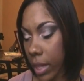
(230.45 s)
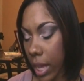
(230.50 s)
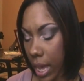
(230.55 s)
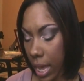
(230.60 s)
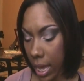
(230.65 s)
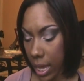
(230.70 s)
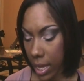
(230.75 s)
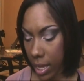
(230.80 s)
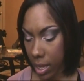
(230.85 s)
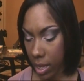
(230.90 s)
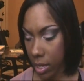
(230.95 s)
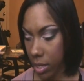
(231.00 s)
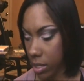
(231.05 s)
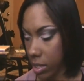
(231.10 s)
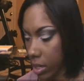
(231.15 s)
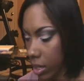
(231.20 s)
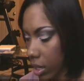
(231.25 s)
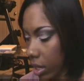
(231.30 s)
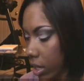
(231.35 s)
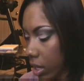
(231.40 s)

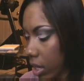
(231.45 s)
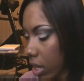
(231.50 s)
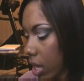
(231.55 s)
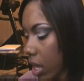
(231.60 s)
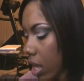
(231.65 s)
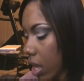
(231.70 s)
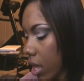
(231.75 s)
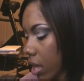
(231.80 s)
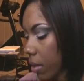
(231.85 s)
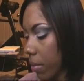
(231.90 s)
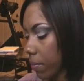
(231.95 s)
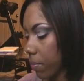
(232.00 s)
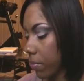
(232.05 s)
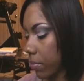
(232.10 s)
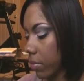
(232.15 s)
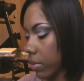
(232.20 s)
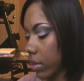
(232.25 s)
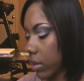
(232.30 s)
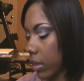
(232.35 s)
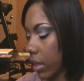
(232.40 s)
and
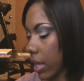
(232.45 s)
um,